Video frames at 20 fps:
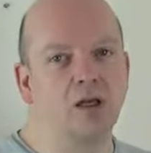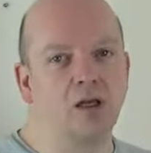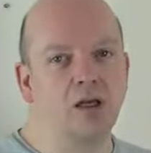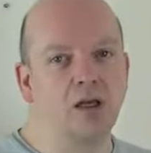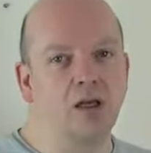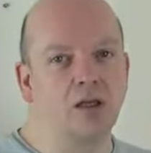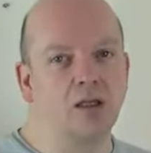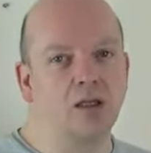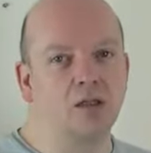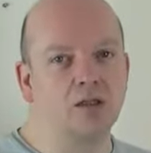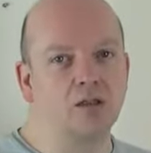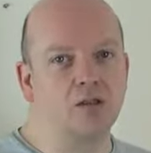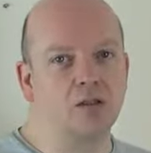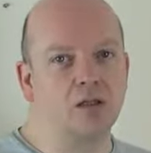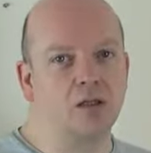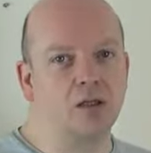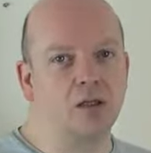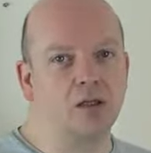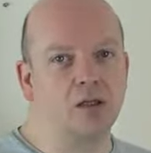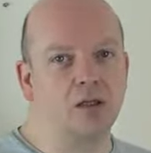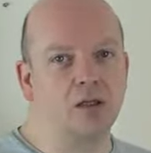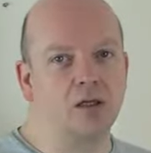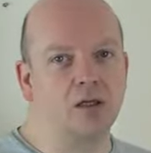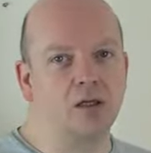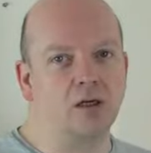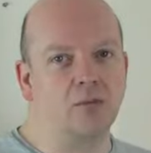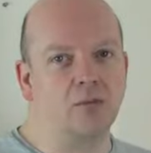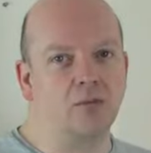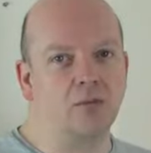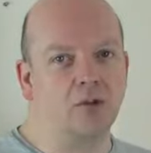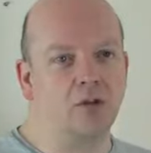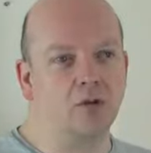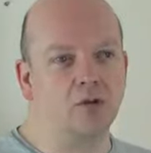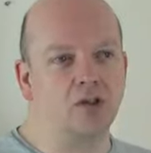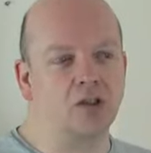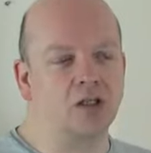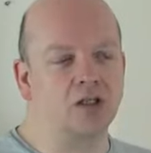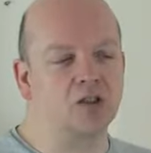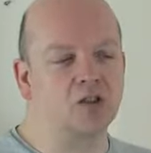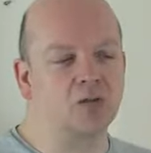into the
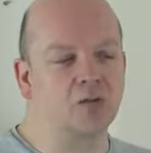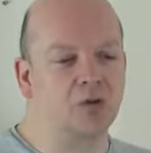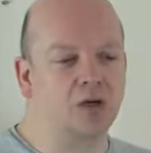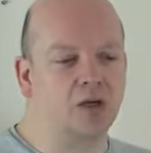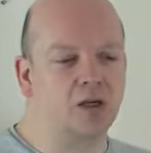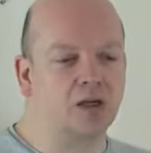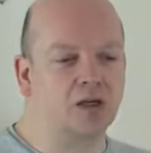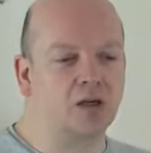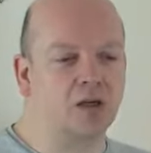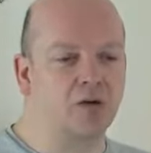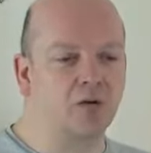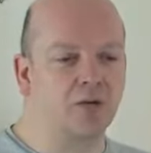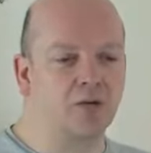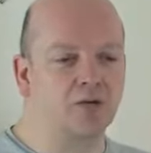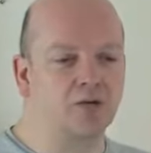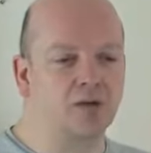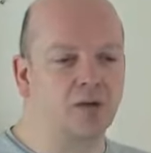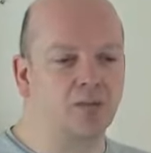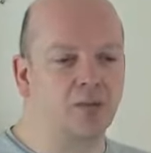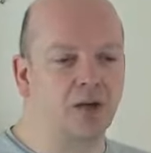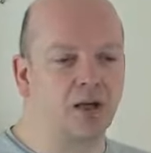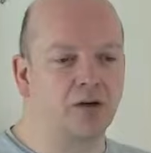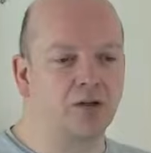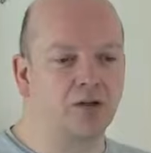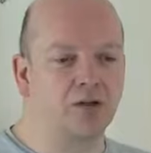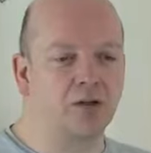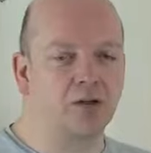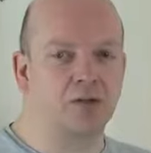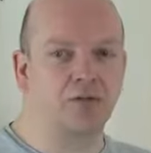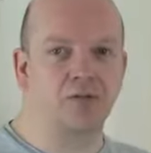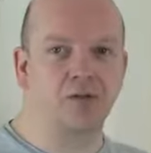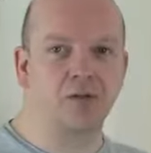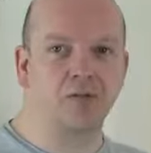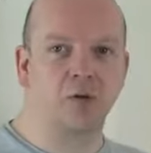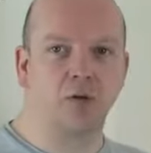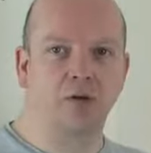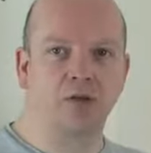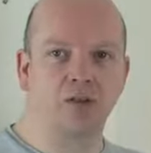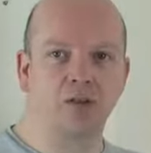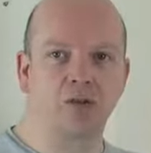approaching spring, and I always feel better and I feel
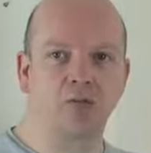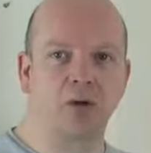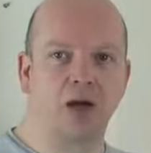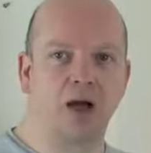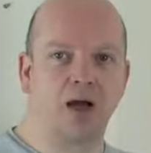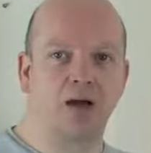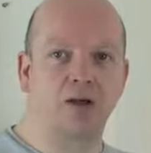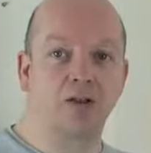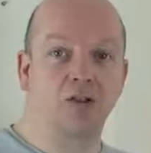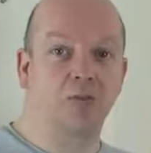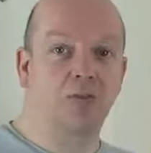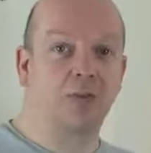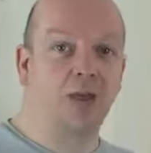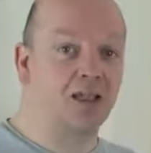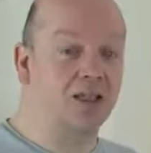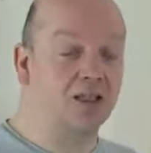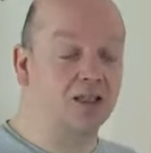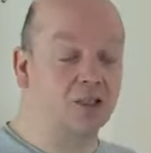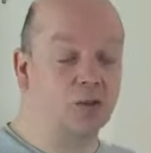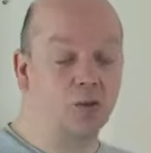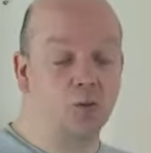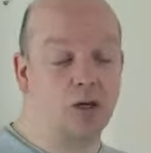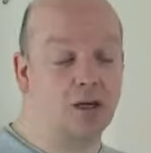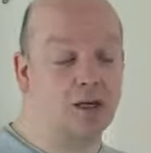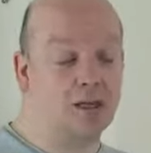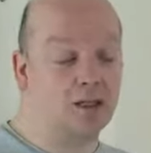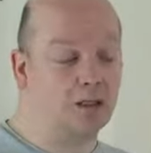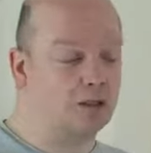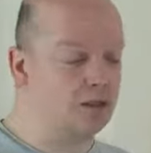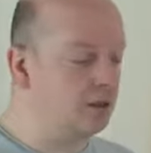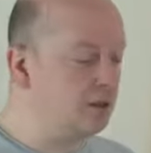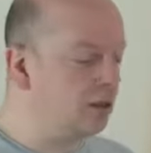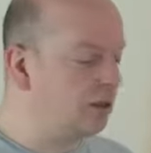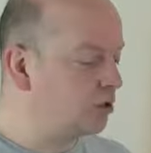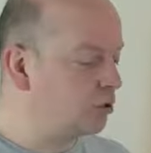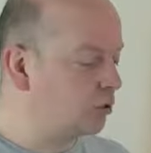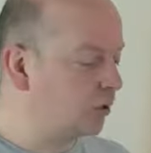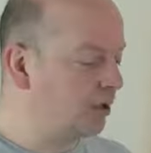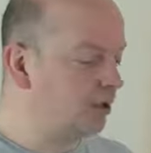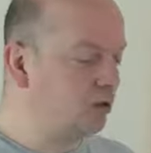more inspired to paint as well.
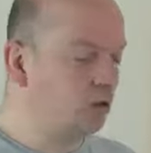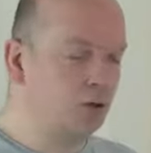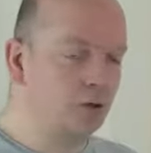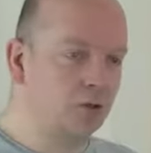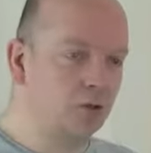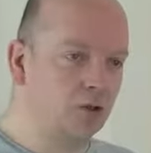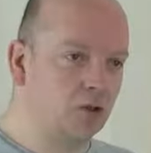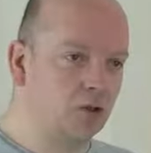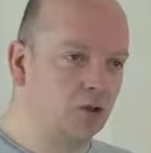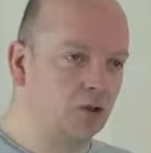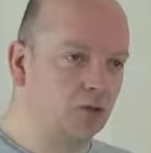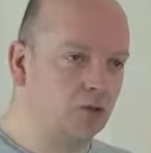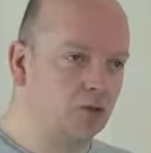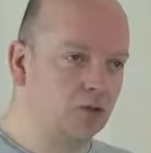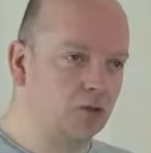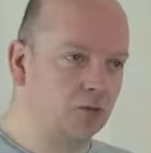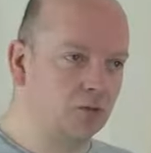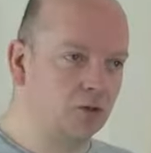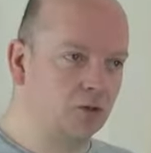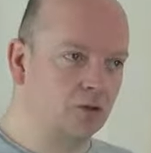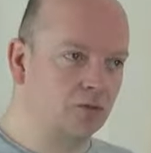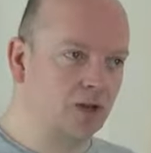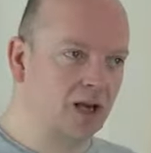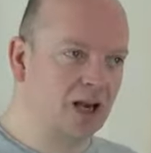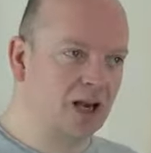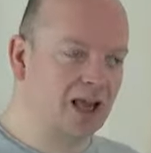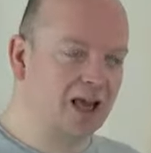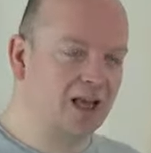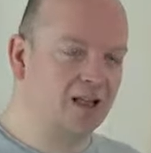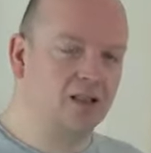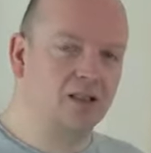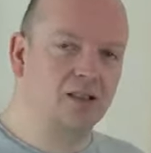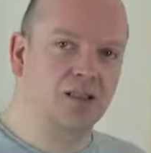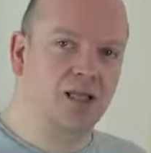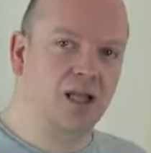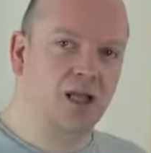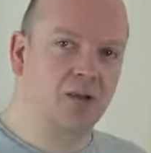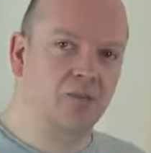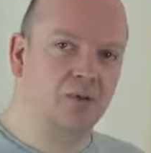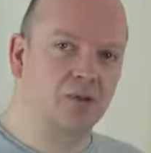So I thought I would do some sort of a
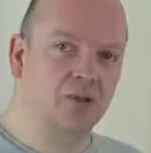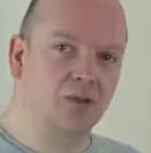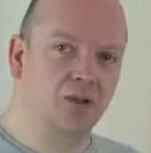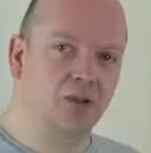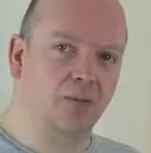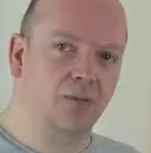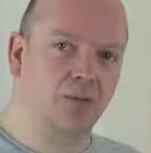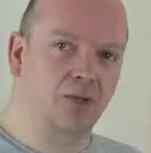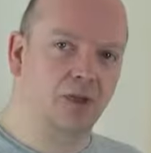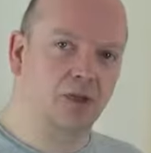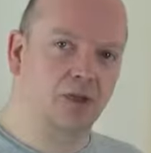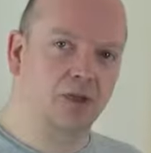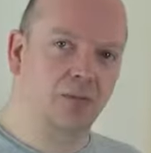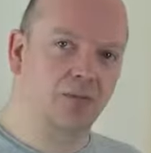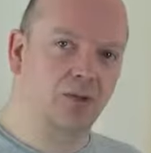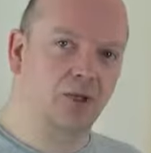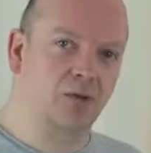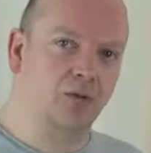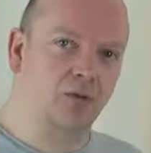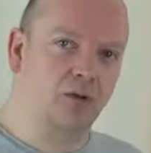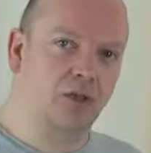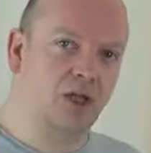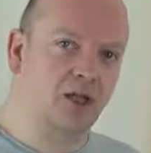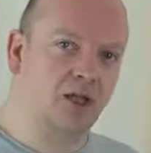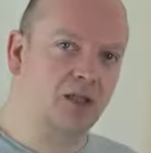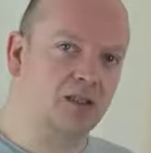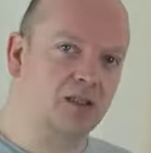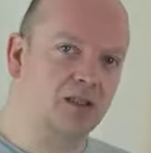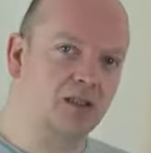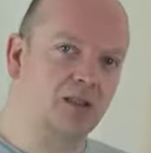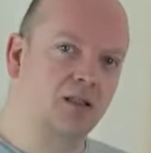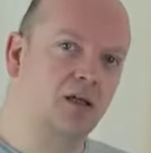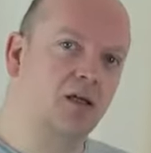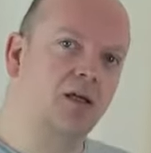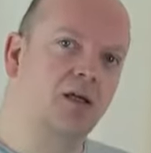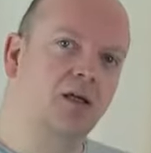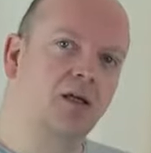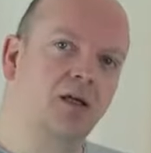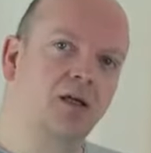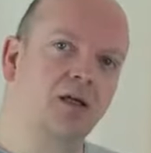landscape or something with nice
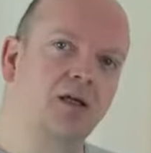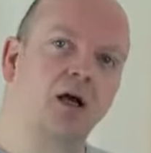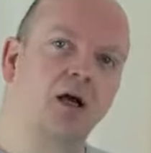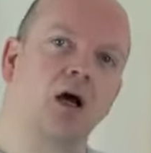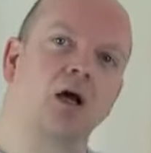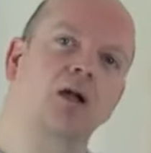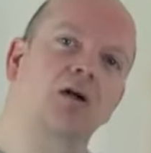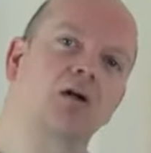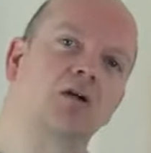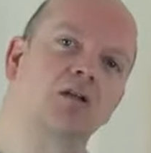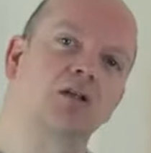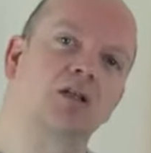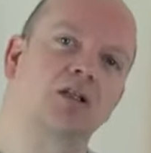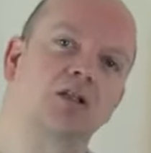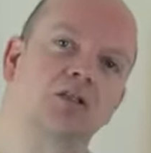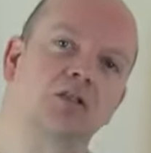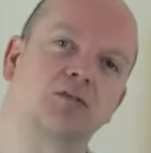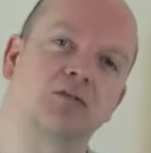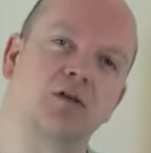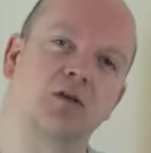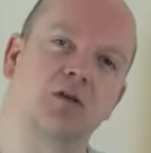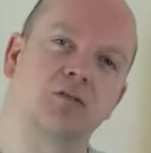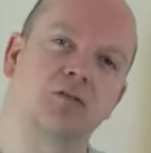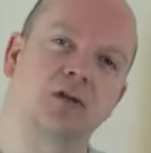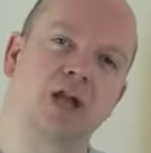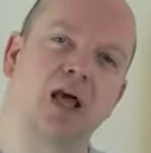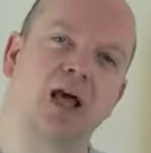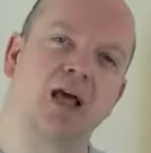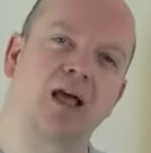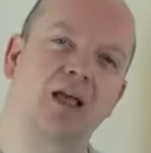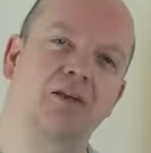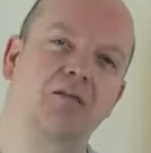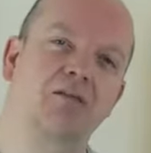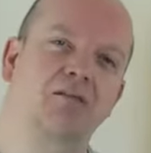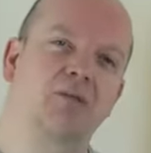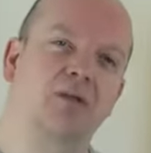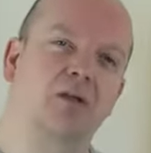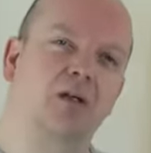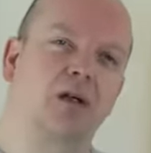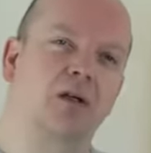colours and that's full of life
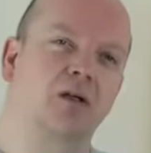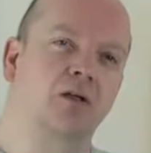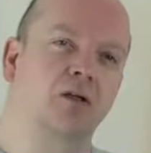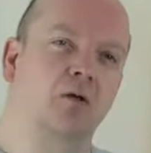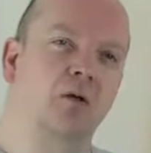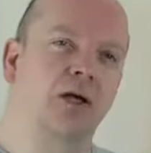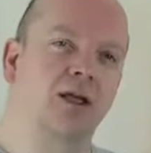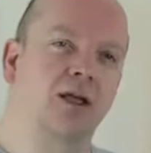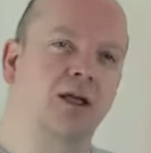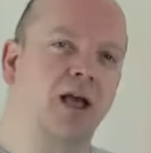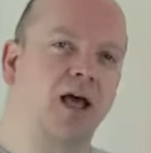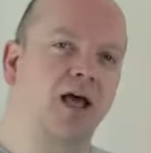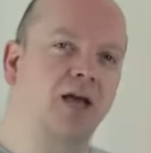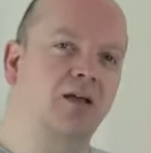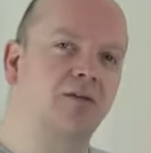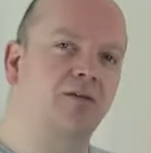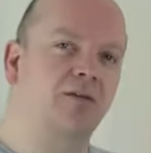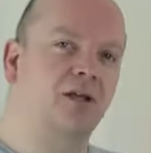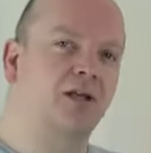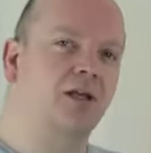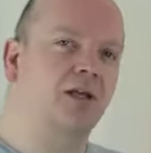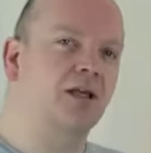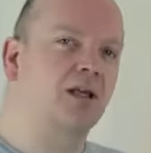and quite lively.